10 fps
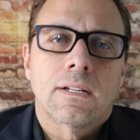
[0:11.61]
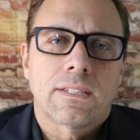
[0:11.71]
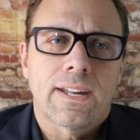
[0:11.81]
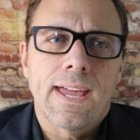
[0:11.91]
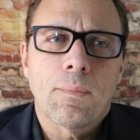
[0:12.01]

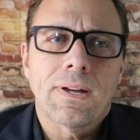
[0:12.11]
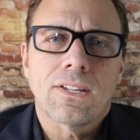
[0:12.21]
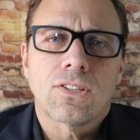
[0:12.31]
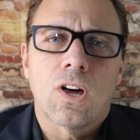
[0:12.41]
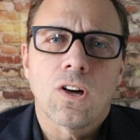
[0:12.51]
Today I
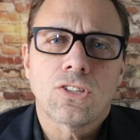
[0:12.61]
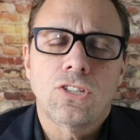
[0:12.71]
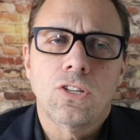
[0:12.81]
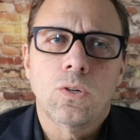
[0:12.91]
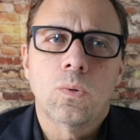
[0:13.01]
wanted to talk
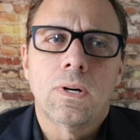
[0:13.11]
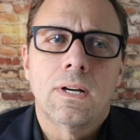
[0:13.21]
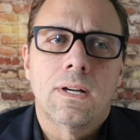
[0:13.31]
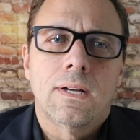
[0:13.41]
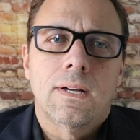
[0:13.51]
to you
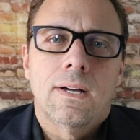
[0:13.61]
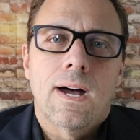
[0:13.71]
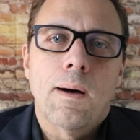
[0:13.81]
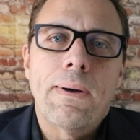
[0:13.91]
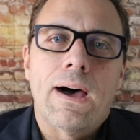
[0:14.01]

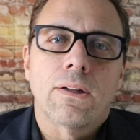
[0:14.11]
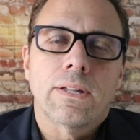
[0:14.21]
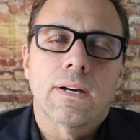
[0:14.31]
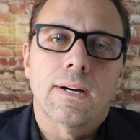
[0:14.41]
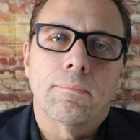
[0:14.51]

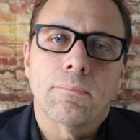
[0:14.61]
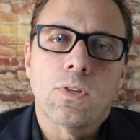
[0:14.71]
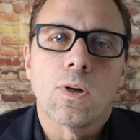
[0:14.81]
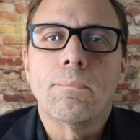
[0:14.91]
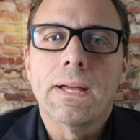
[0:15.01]
about
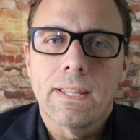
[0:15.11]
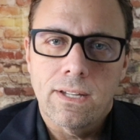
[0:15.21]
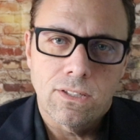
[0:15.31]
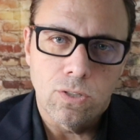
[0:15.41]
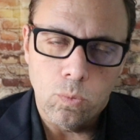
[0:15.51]
your
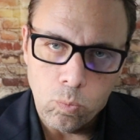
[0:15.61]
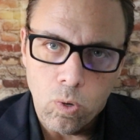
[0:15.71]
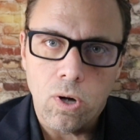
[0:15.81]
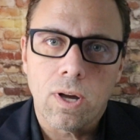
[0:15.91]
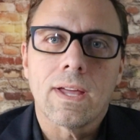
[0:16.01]
ability to
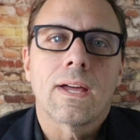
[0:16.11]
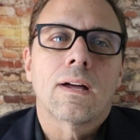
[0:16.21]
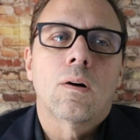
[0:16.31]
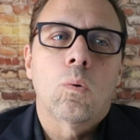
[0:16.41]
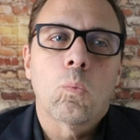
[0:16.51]
work
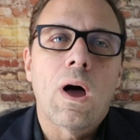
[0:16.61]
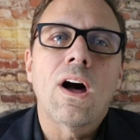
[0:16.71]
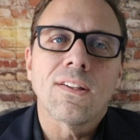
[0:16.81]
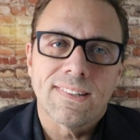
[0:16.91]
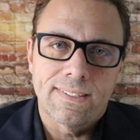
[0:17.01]

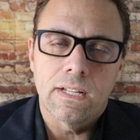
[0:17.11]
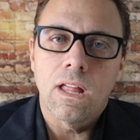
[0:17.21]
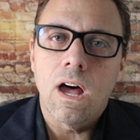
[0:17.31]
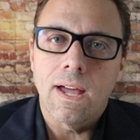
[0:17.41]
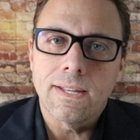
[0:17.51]
while still
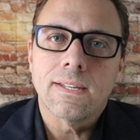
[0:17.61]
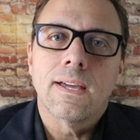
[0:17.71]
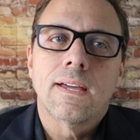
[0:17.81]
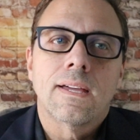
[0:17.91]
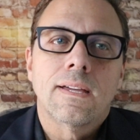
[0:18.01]
on
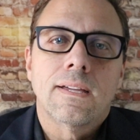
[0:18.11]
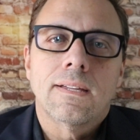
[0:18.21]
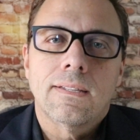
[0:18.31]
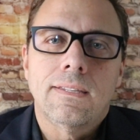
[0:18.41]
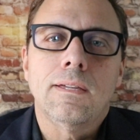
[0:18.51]

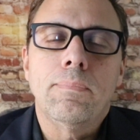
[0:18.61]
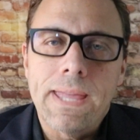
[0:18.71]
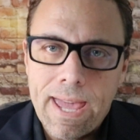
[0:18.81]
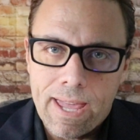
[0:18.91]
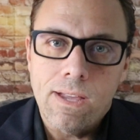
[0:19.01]

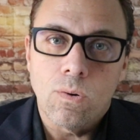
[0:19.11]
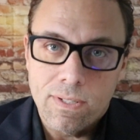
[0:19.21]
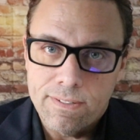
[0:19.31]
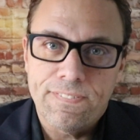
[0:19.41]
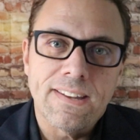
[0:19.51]
DBA or
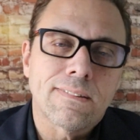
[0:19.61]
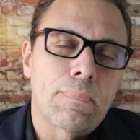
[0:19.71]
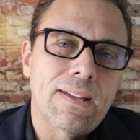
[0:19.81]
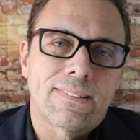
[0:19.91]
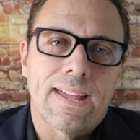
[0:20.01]
Defense
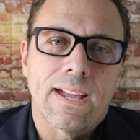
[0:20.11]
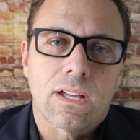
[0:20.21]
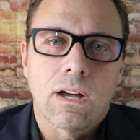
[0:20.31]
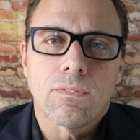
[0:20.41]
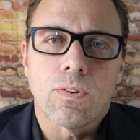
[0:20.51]
Base
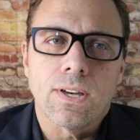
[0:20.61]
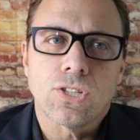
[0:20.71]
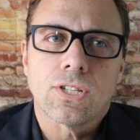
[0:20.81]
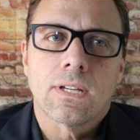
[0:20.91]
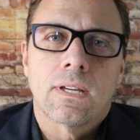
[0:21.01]
Act
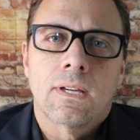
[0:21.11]
coverage.